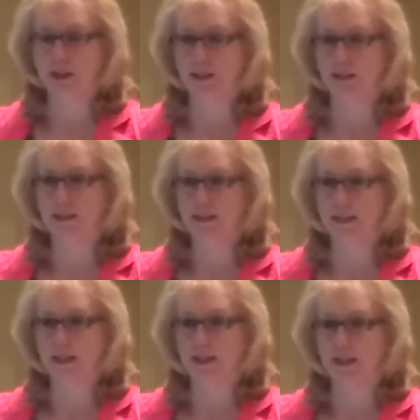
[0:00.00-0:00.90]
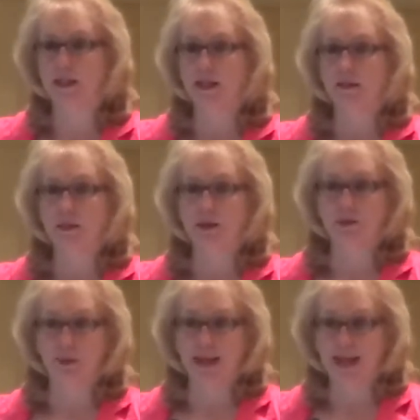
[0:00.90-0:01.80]
as I stated,
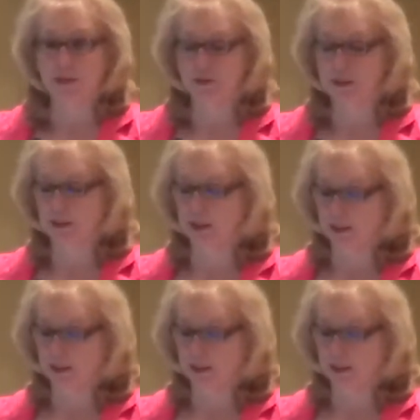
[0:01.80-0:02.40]
because we had to assign